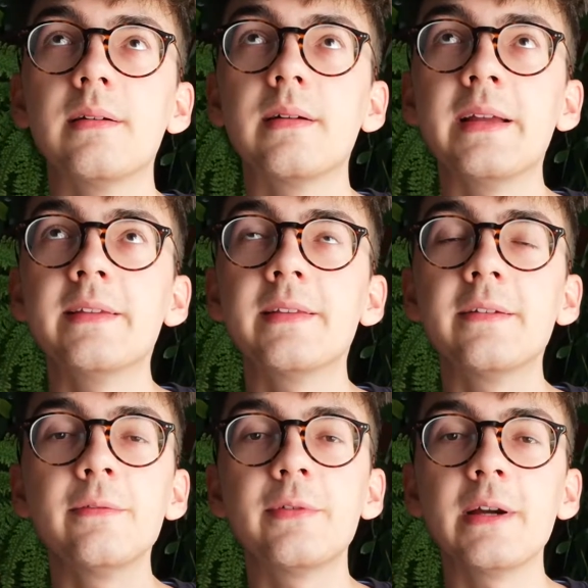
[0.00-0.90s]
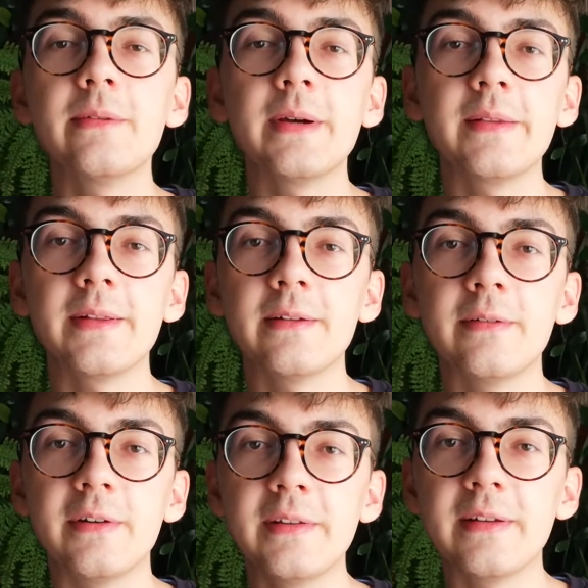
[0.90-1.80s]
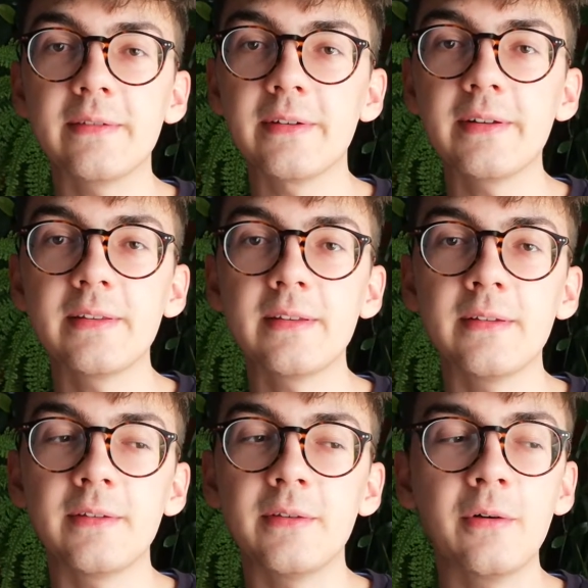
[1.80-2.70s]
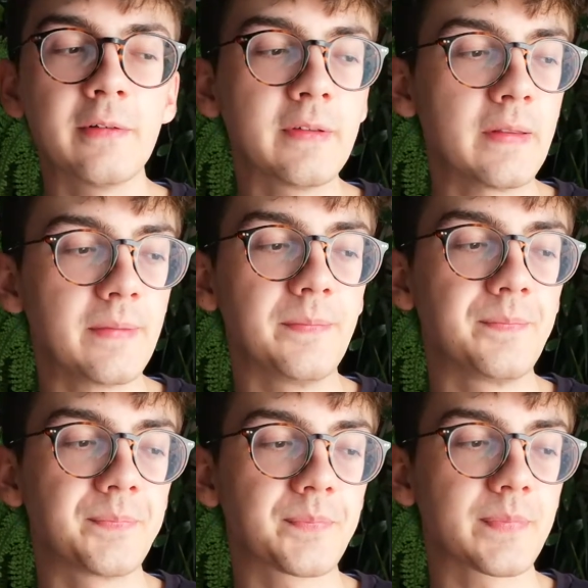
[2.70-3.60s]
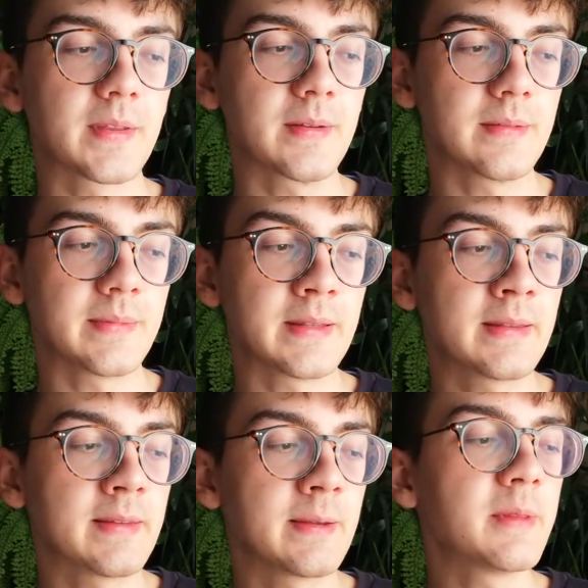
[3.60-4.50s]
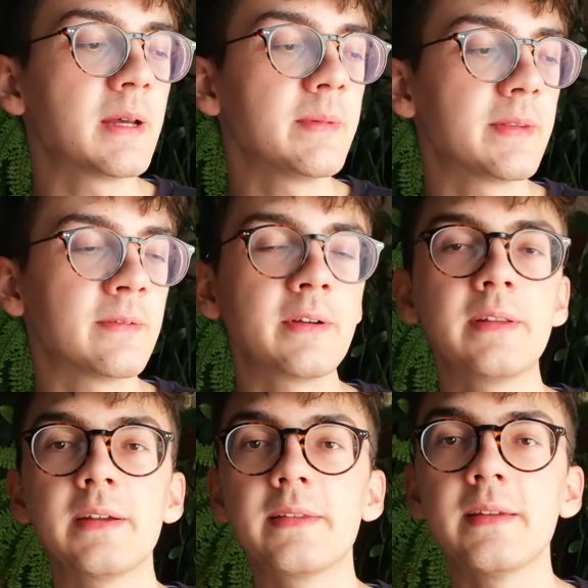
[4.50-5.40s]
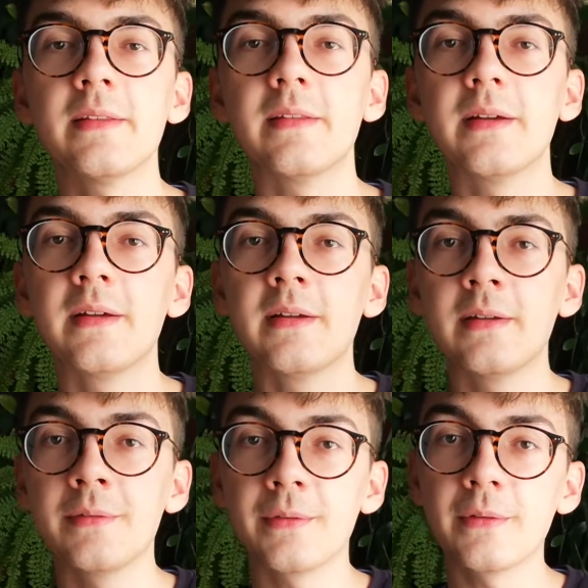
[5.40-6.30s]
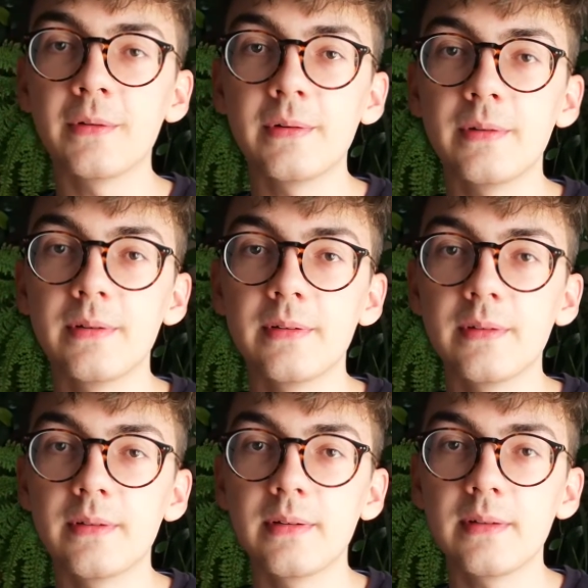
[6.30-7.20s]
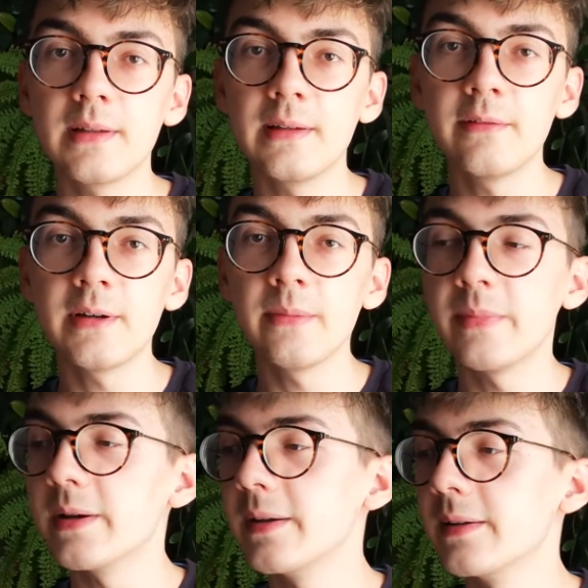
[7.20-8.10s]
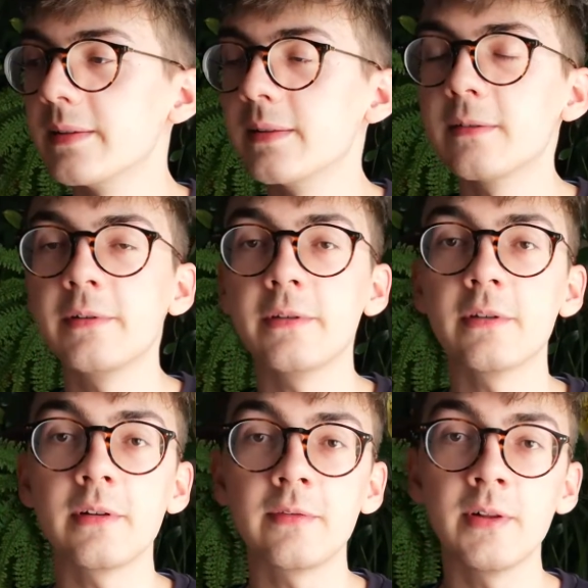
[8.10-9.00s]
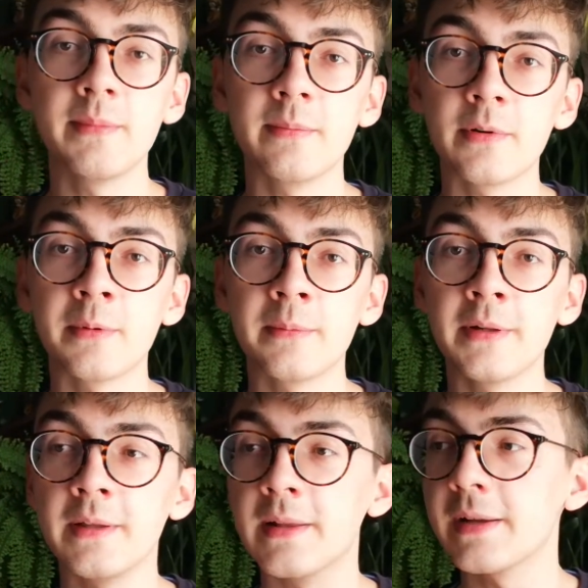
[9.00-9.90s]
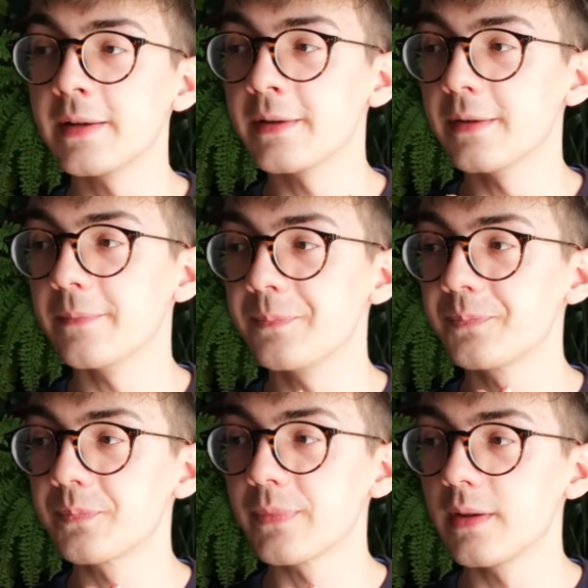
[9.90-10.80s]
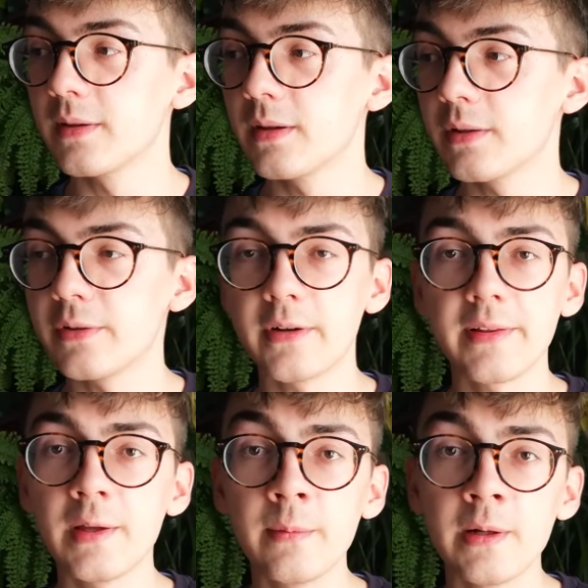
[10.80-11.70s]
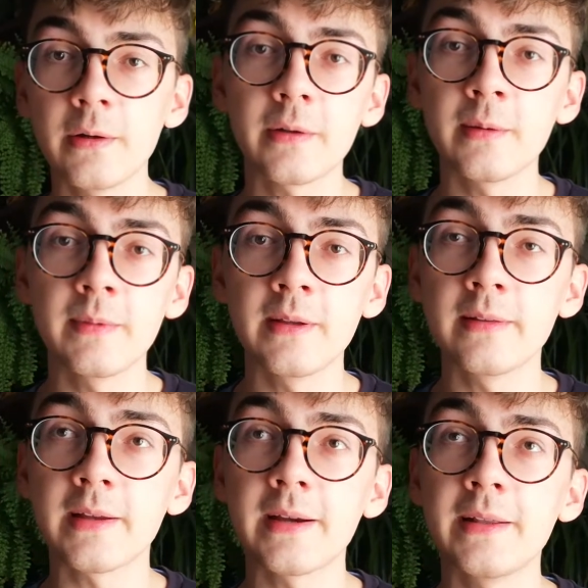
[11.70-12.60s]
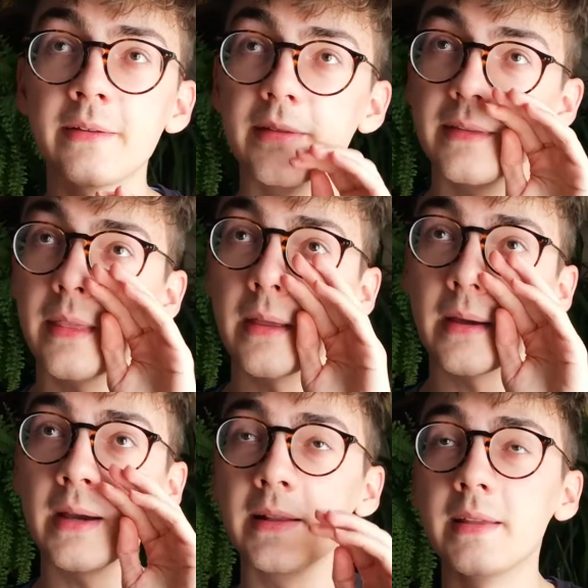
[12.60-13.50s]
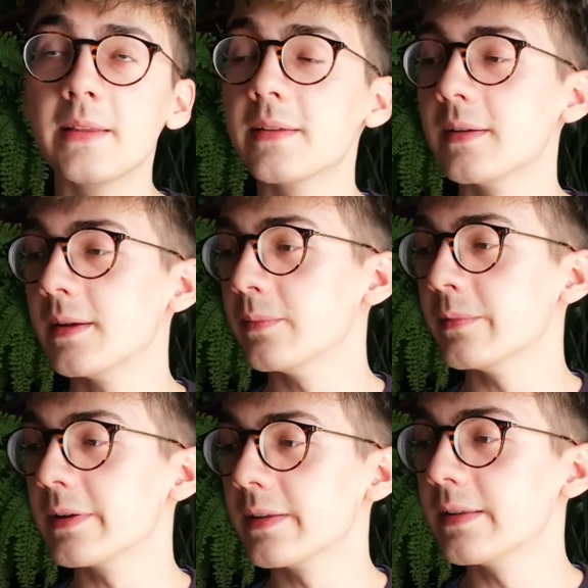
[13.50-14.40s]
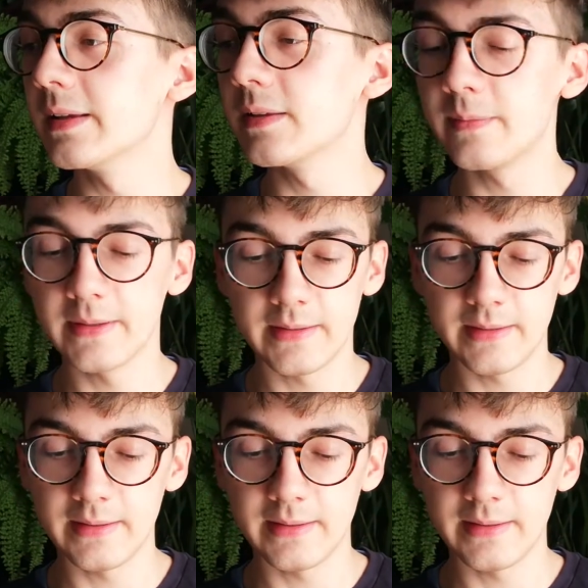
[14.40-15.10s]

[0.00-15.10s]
I just don't find myself reaching for it too often. But at the same time, it's very nice scent. So if I buy it in the future, it will be probably like 30 ml or something. Like, I don't think I need more than that, but